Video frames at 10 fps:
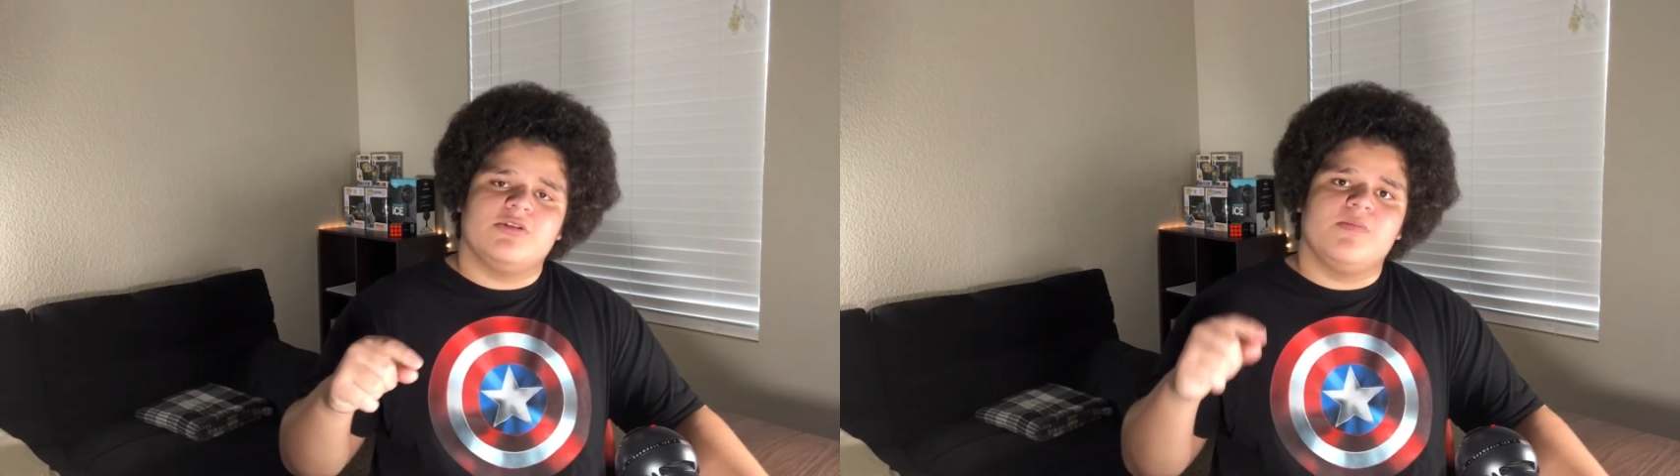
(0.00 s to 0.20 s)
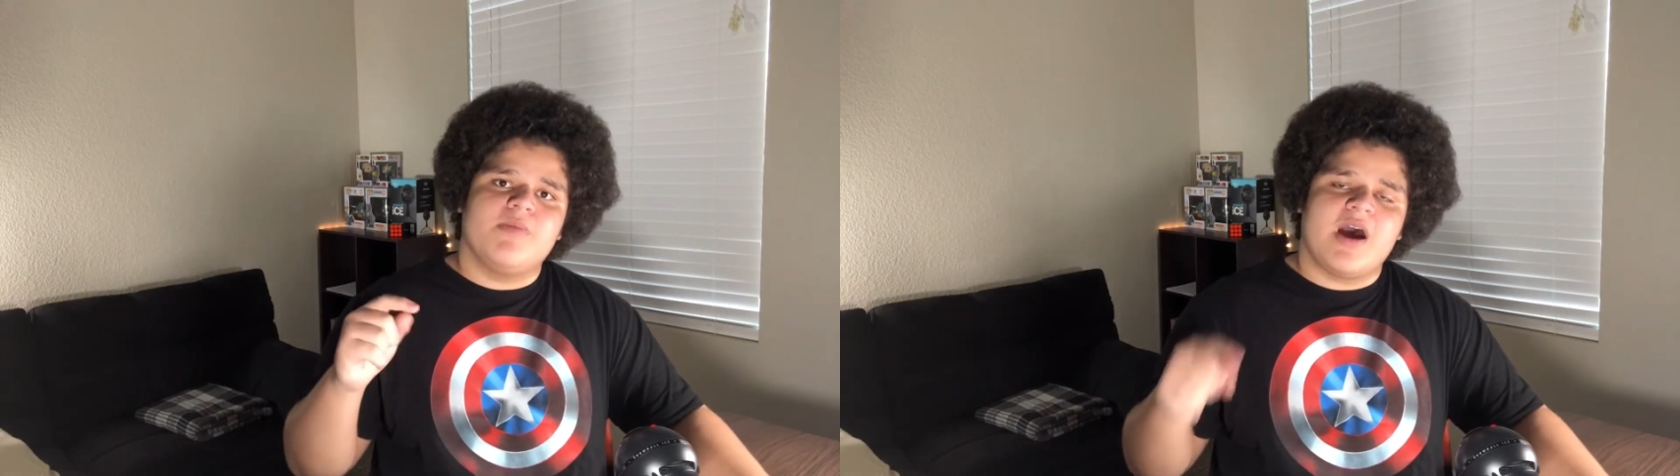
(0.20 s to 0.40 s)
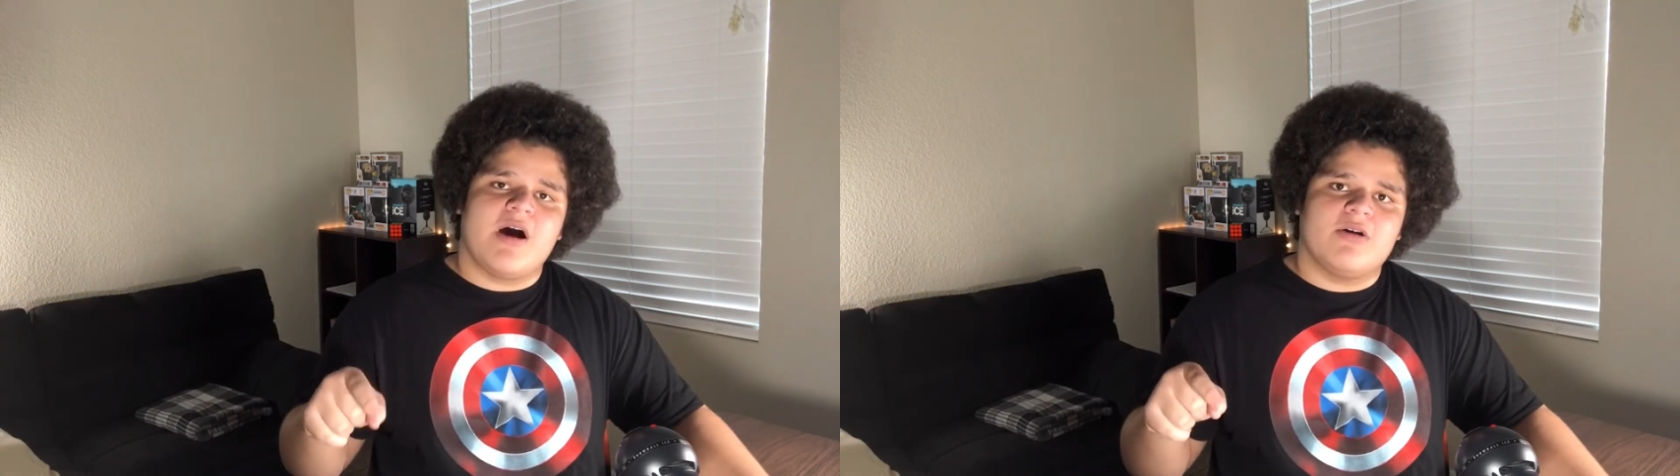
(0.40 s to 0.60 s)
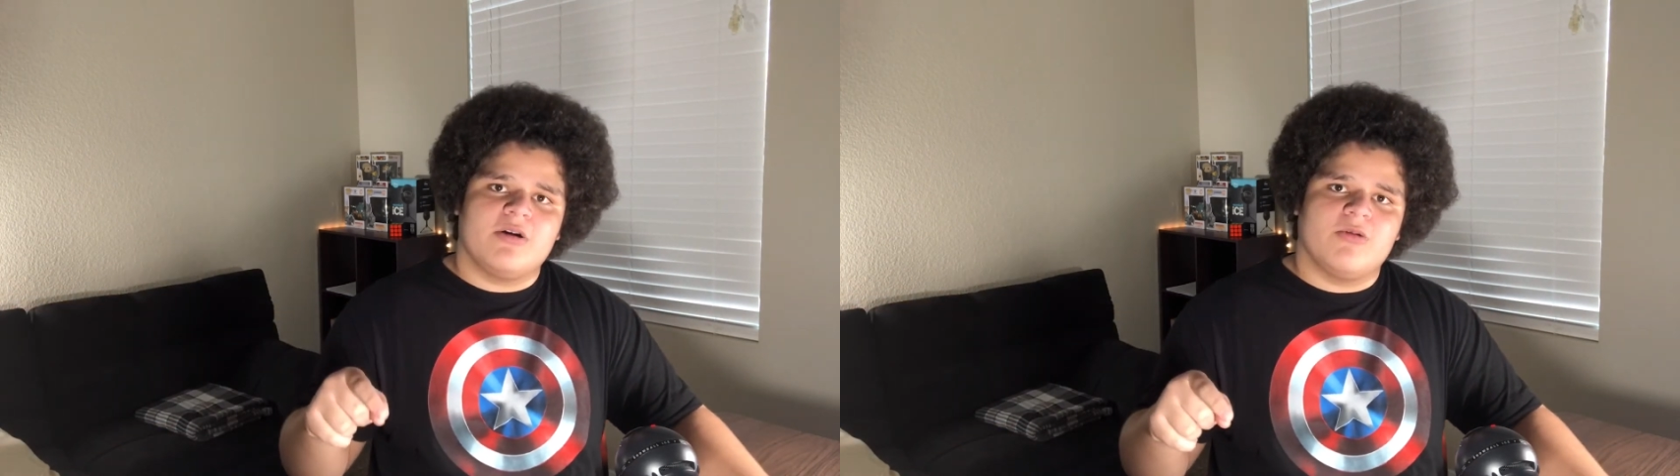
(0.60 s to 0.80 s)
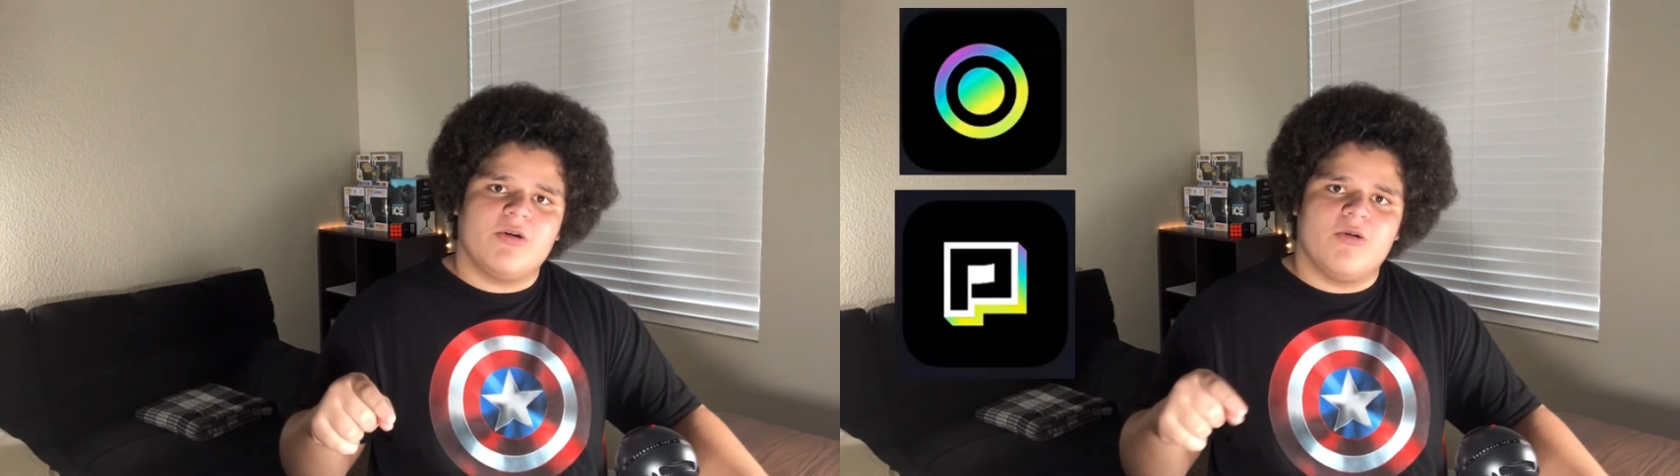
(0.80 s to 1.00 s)
to
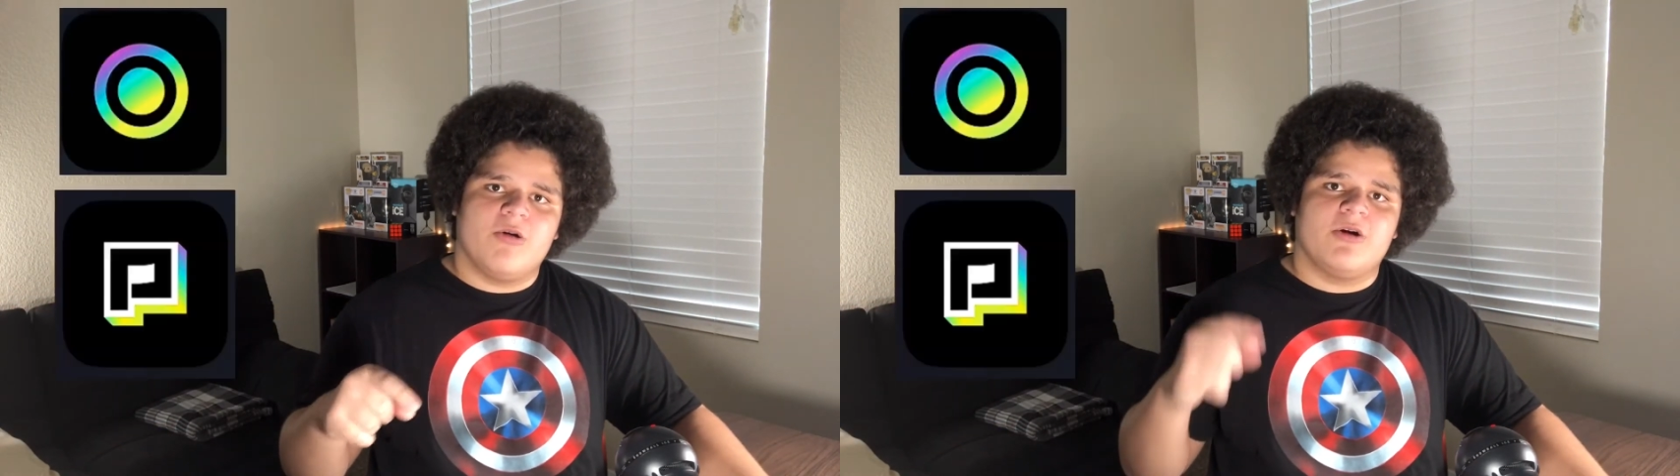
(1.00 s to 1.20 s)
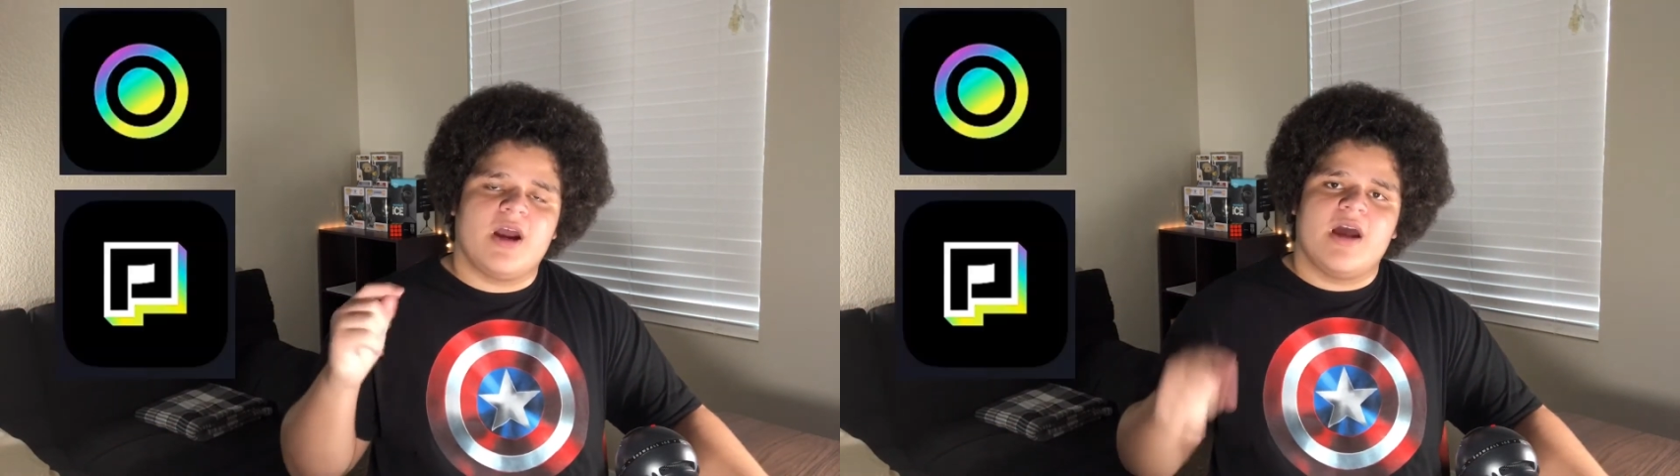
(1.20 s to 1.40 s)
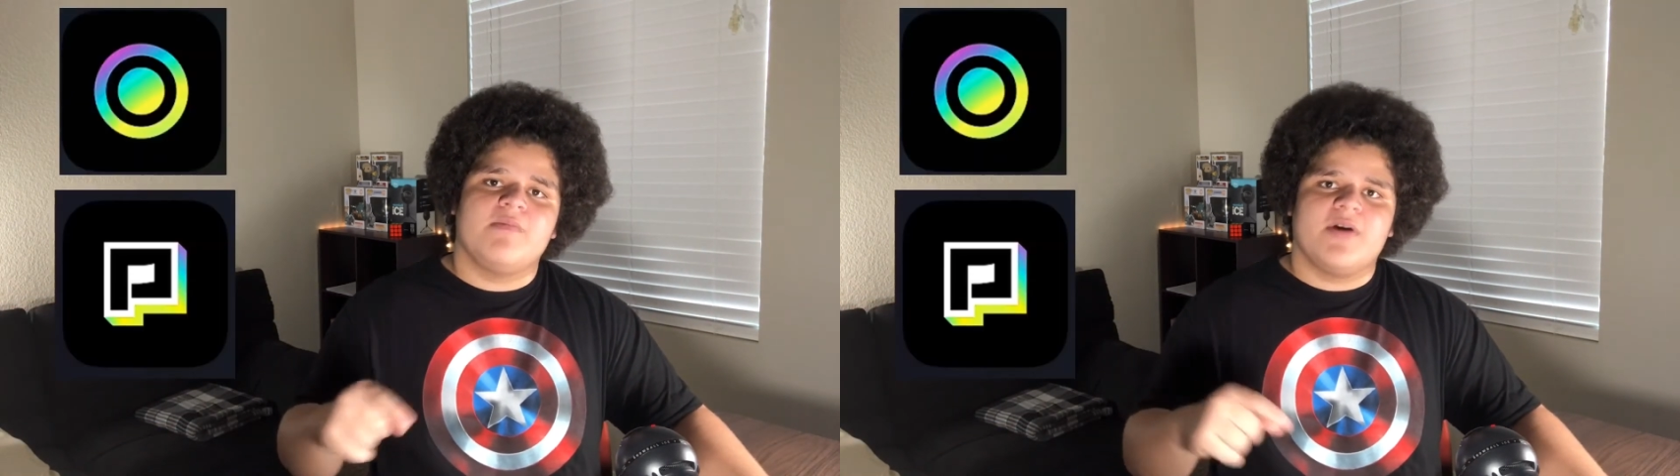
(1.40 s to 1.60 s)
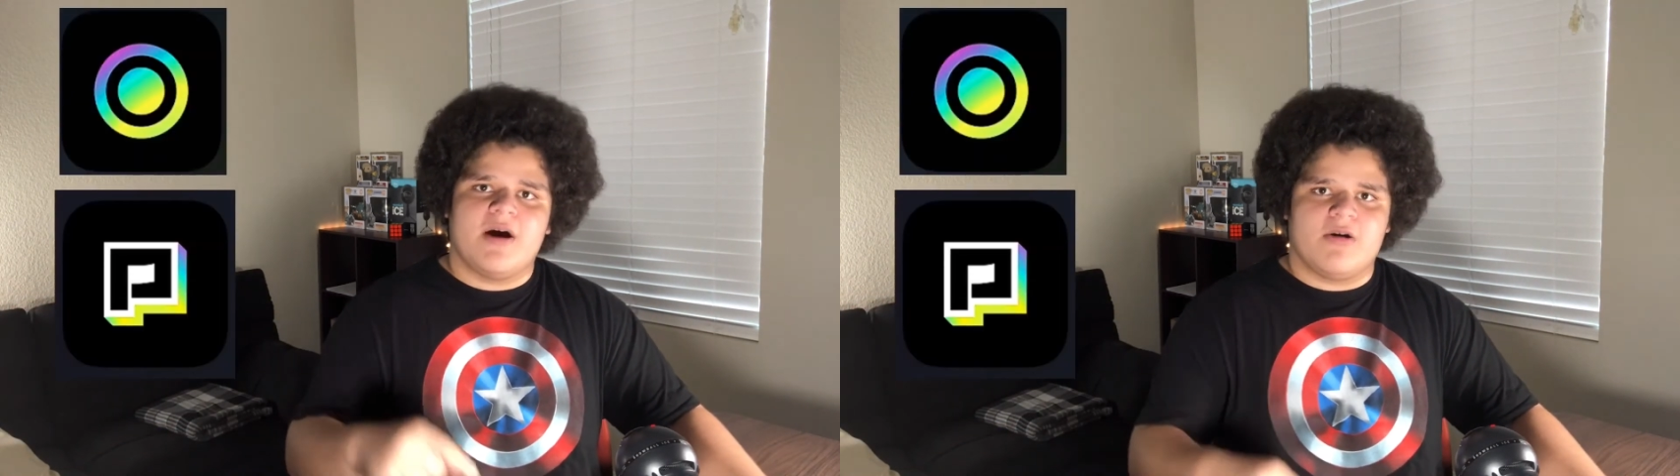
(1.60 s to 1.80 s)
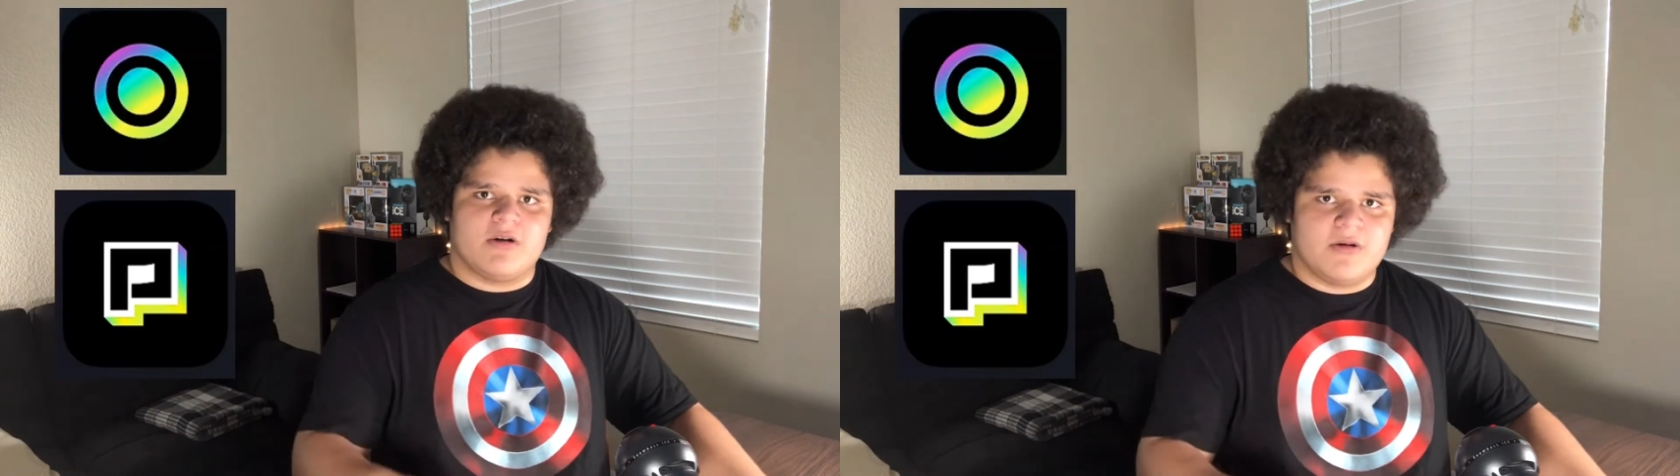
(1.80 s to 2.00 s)
Powder Recorder and
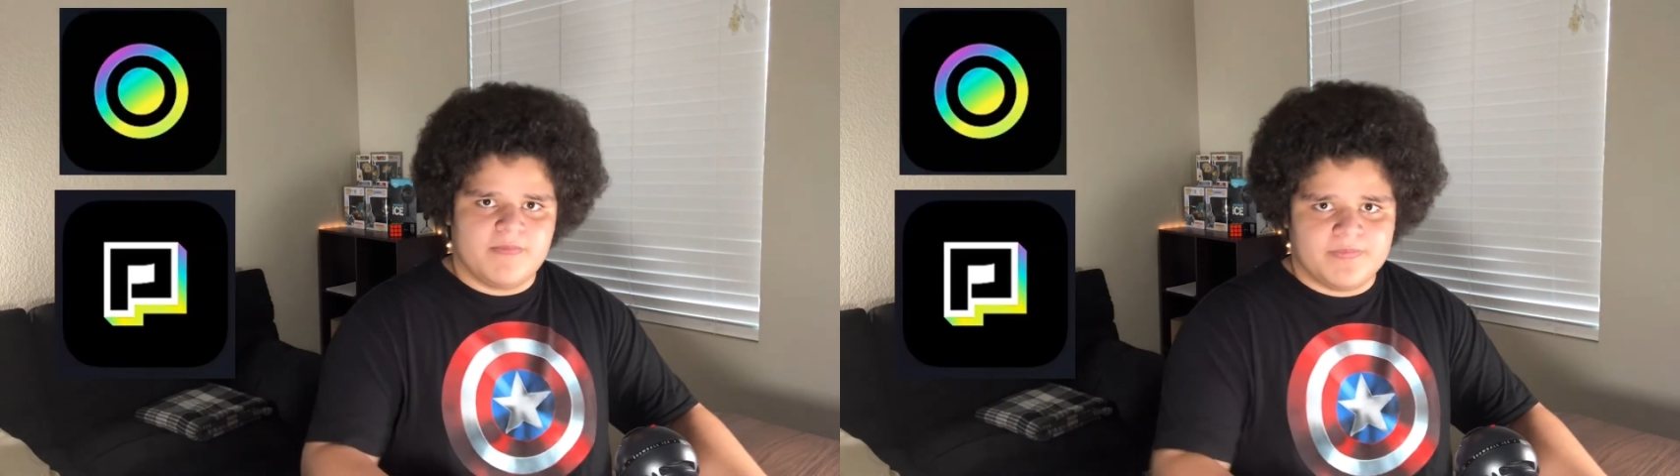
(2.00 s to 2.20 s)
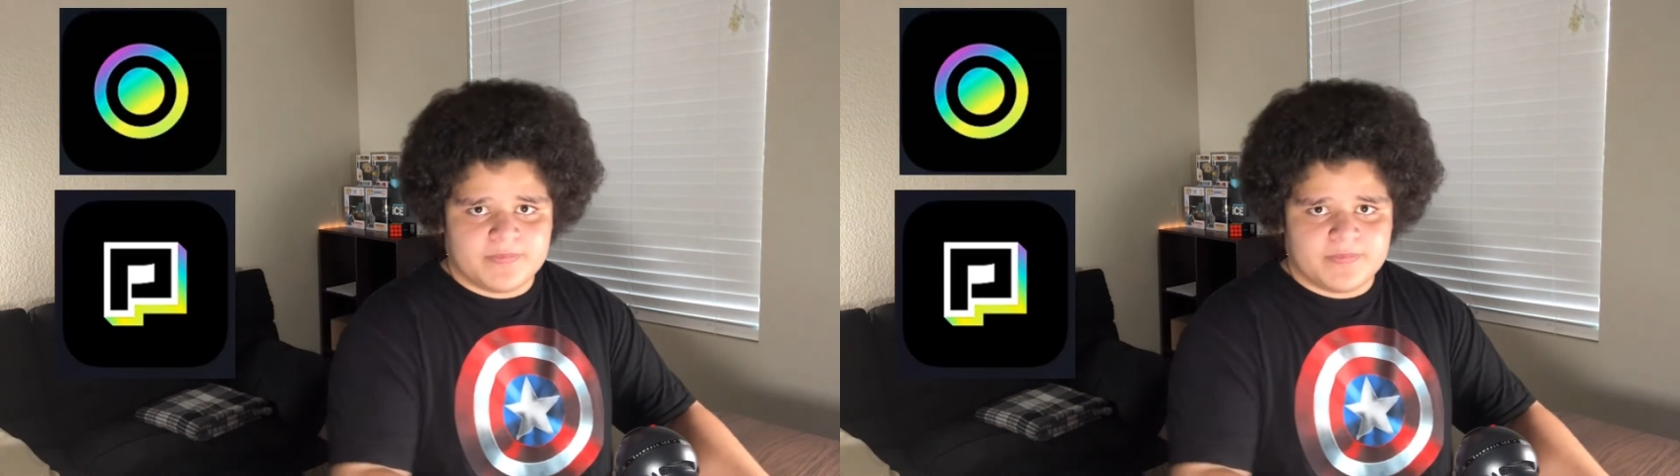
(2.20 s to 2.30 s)
Powder.